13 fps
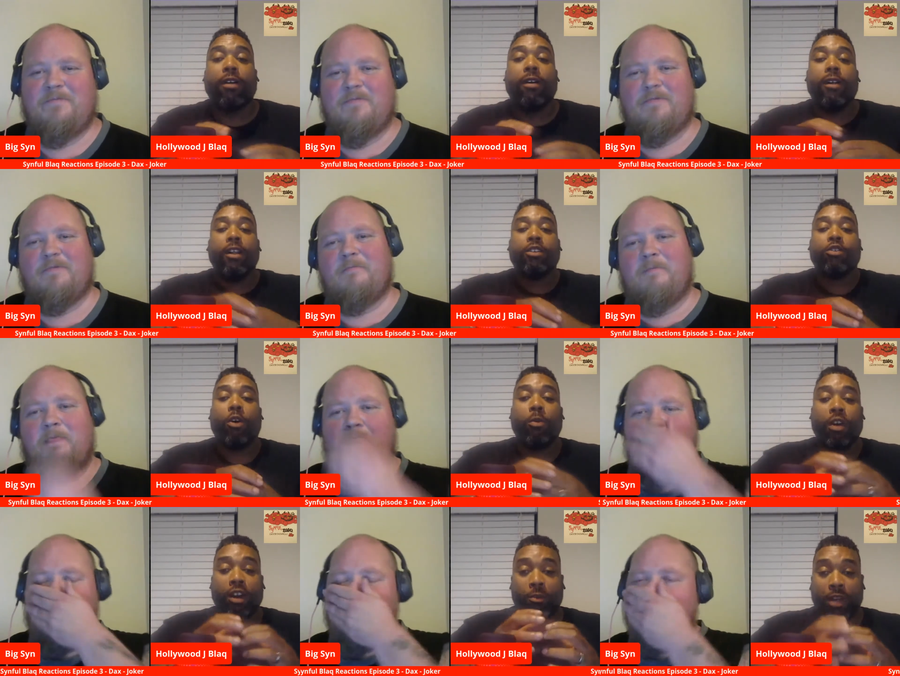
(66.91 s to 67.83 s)
Speaker 1: So we're gonna
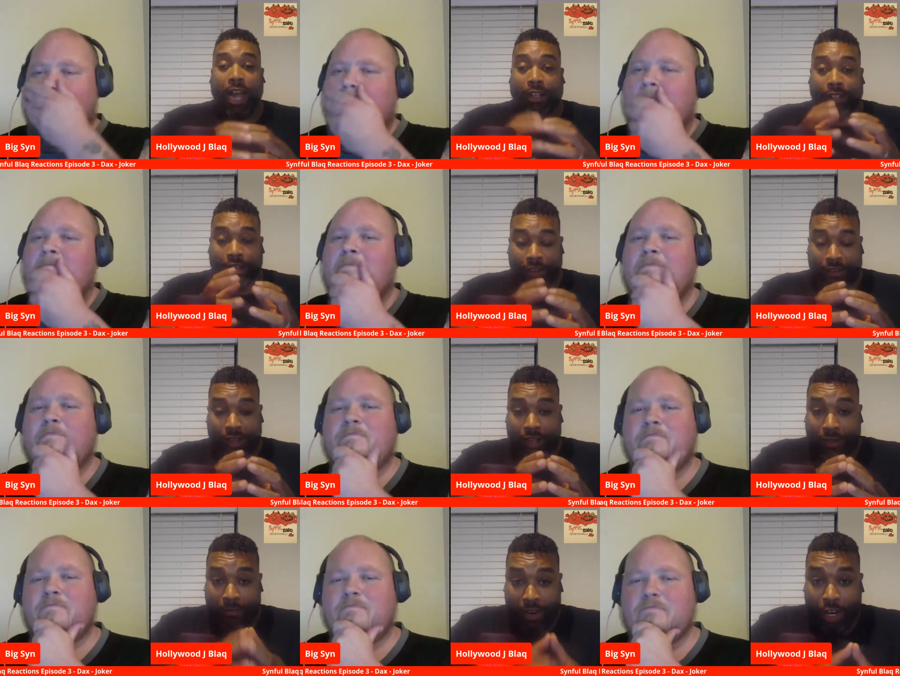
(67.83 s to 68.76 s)
react to the, the, the
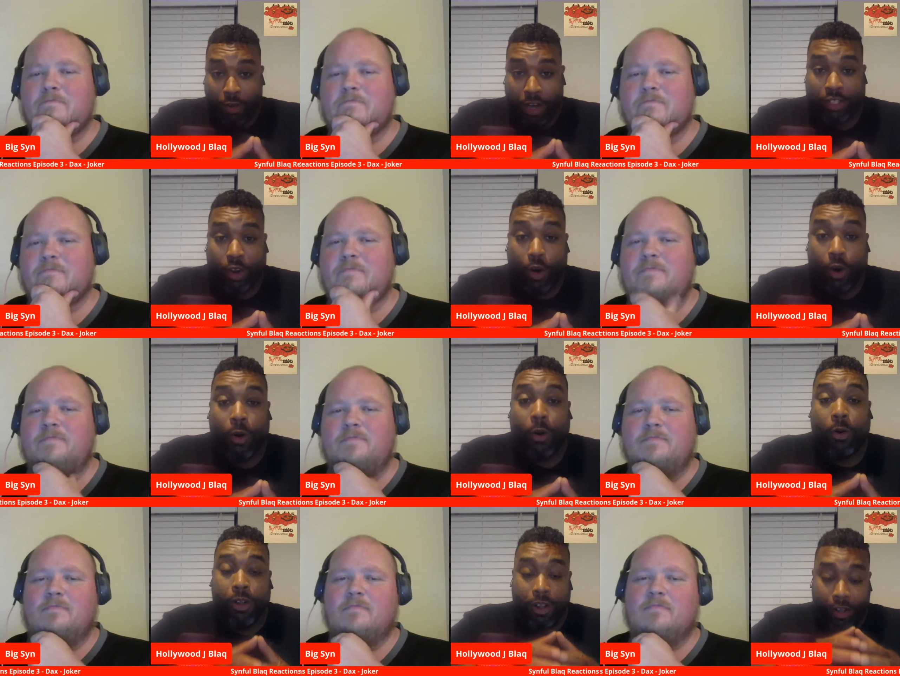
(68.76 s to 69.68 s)
video as a whole,
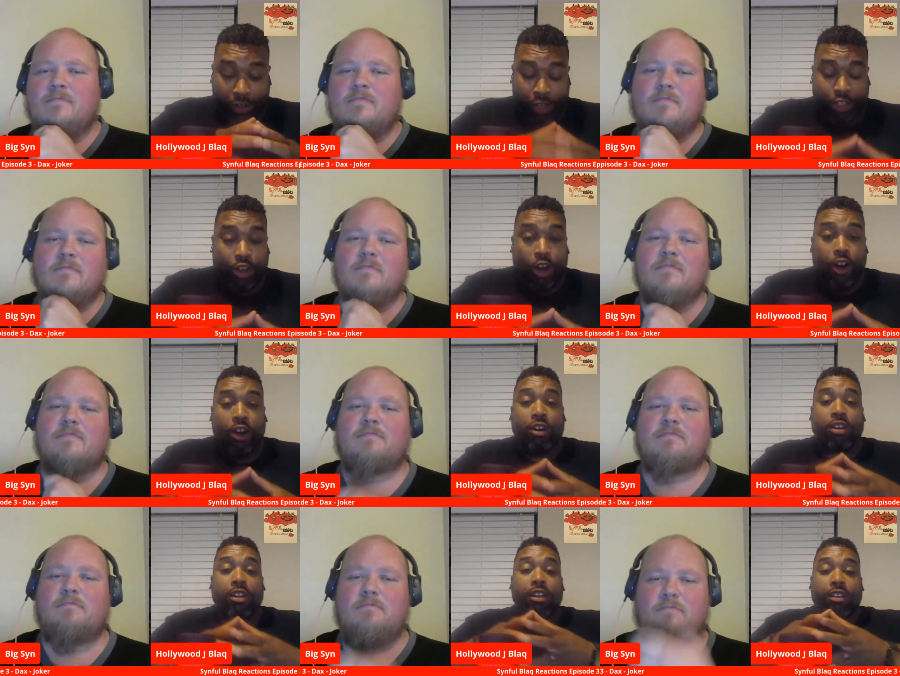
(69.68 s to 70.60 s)
the song,
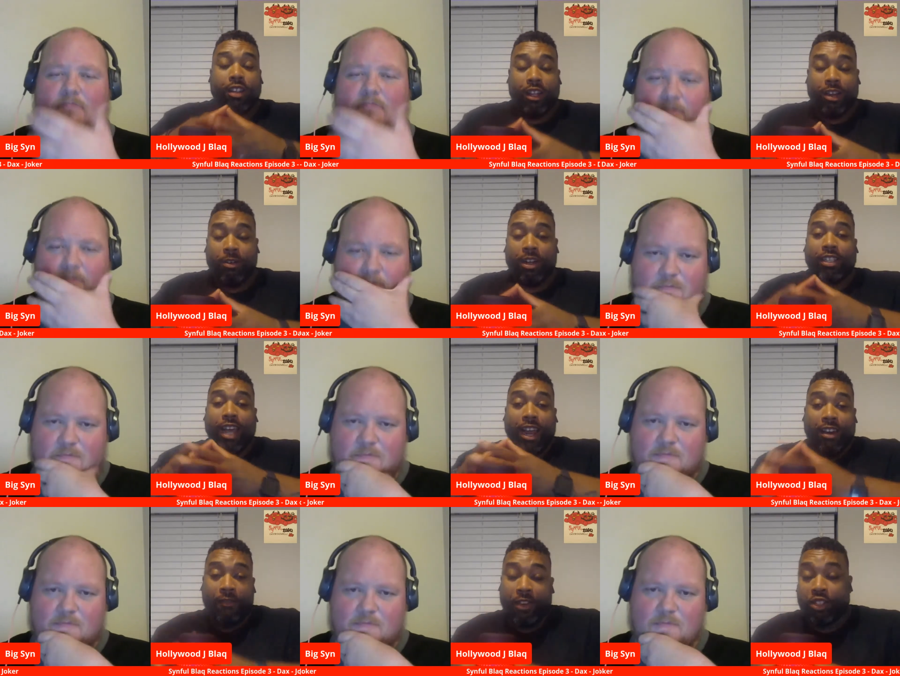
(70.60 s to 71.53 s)
the lyrics, and the
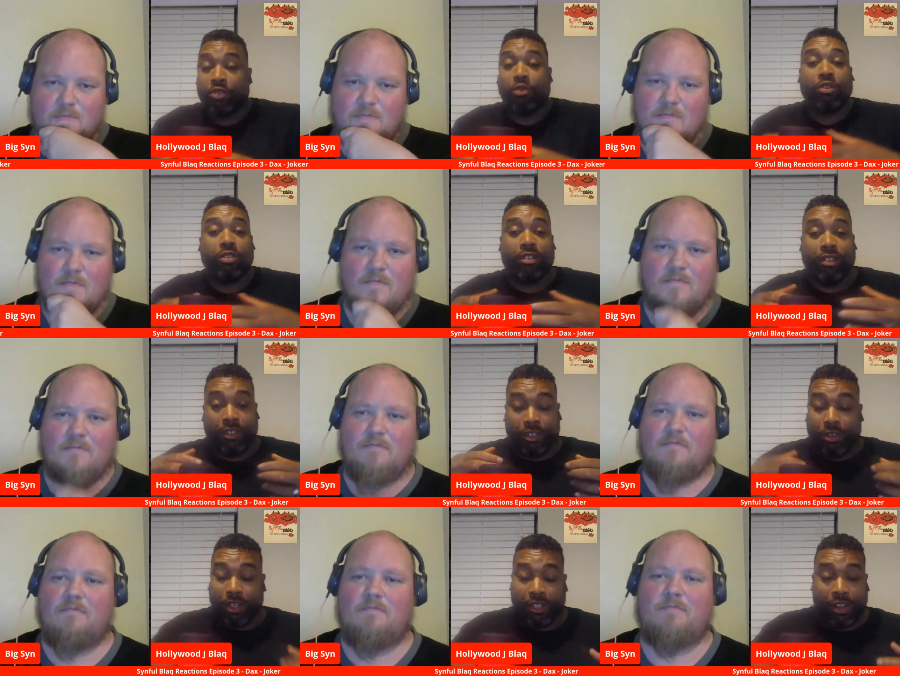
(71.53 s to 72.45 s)
visuals. So this
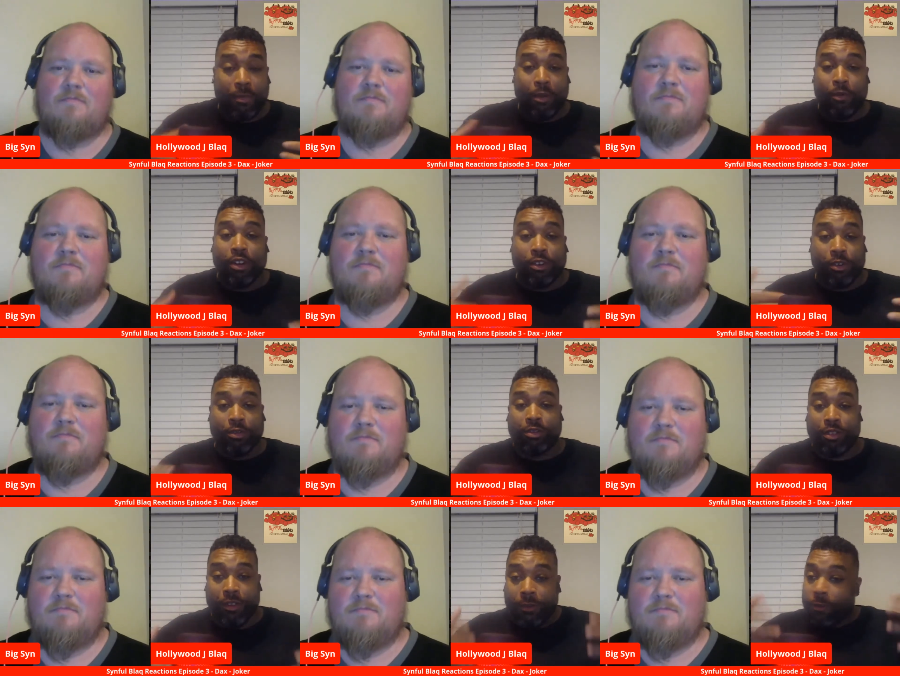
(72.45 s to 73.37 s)
is gonna be one of
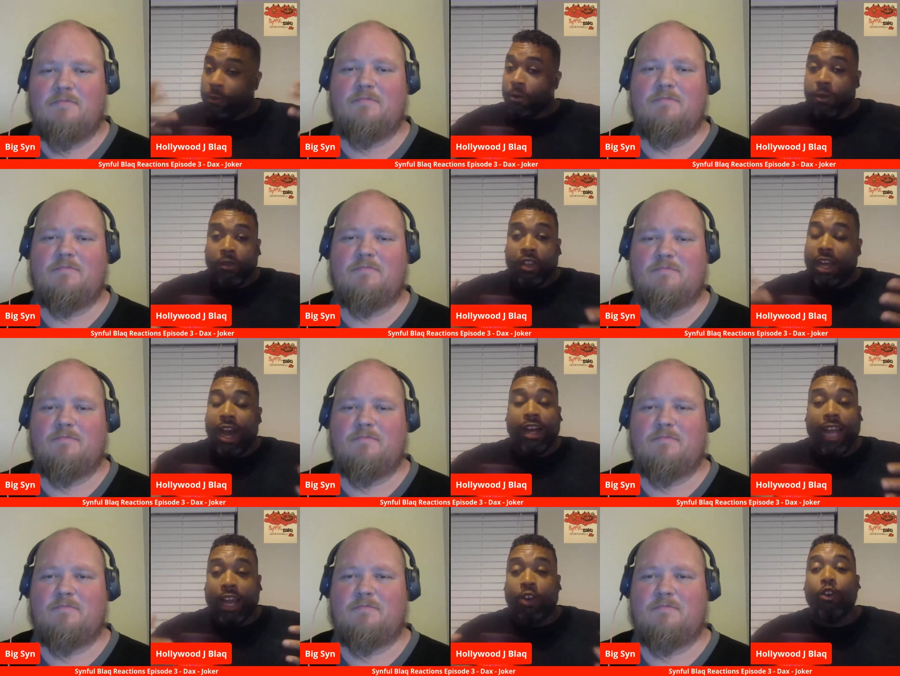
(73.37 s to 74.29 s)
those kind of like
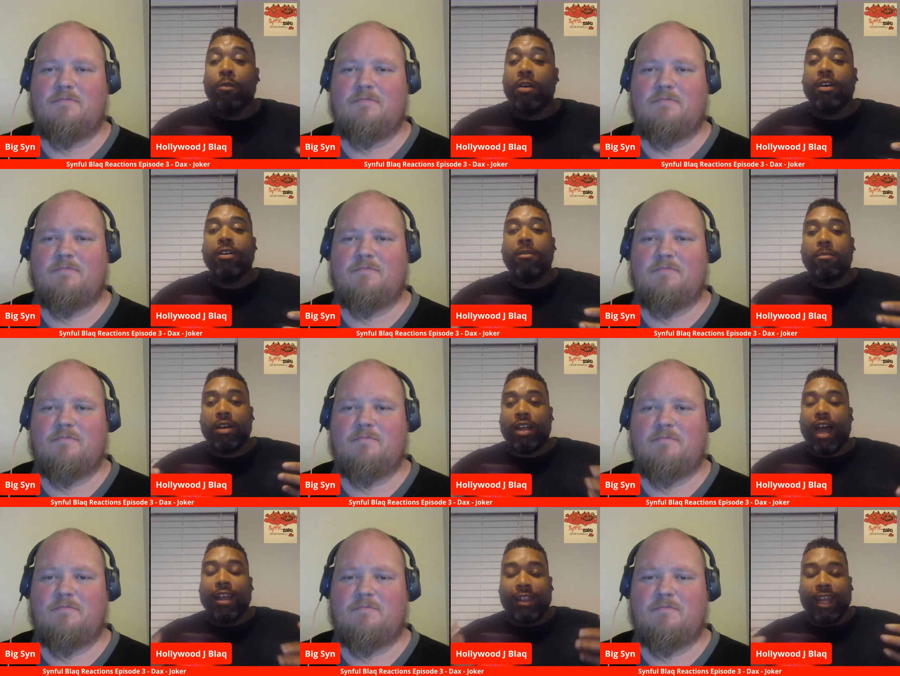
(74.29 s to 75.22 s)
Gooba, but I
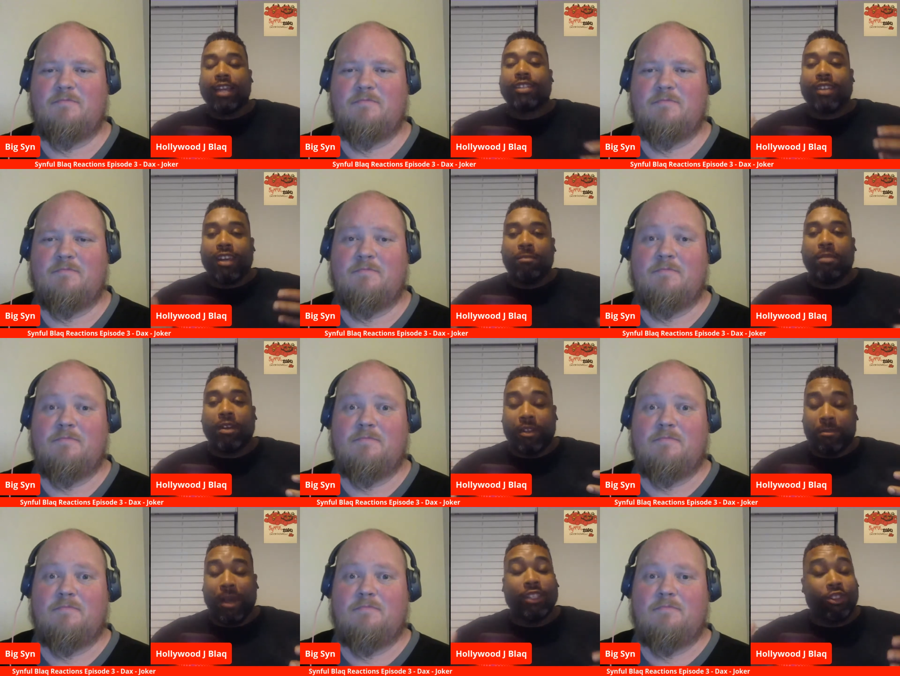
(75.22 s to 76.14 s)
think it's gonna be
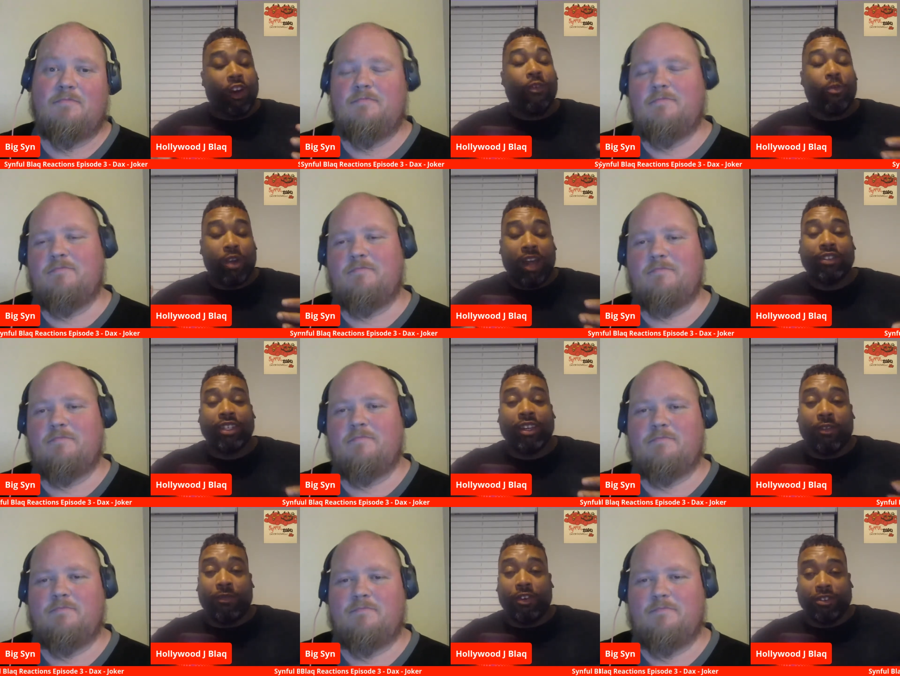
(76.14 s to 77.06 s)
based off of what I've seen in the
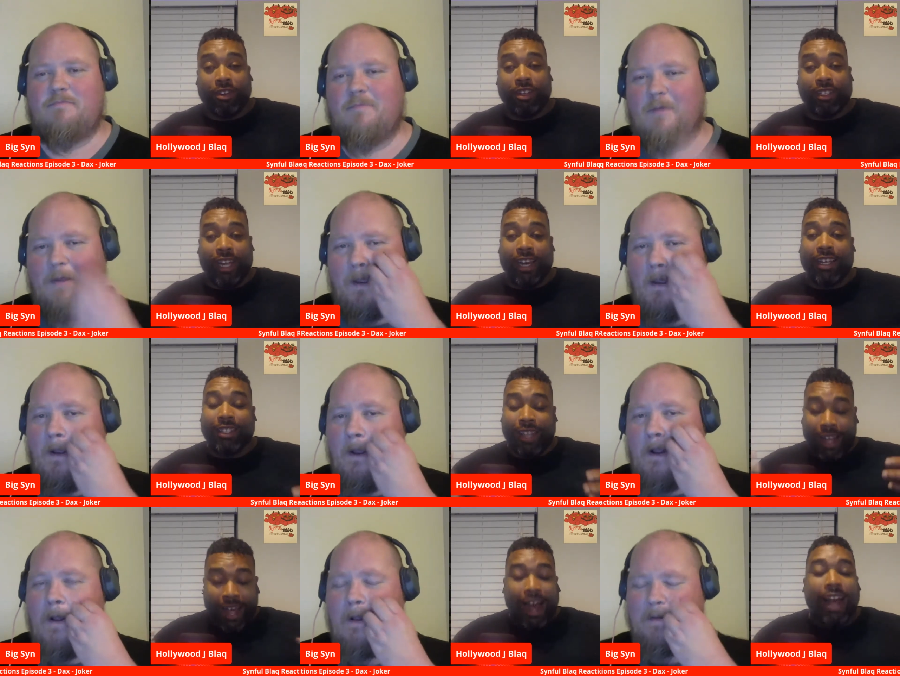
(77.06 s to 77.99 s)
first 30 seconds. I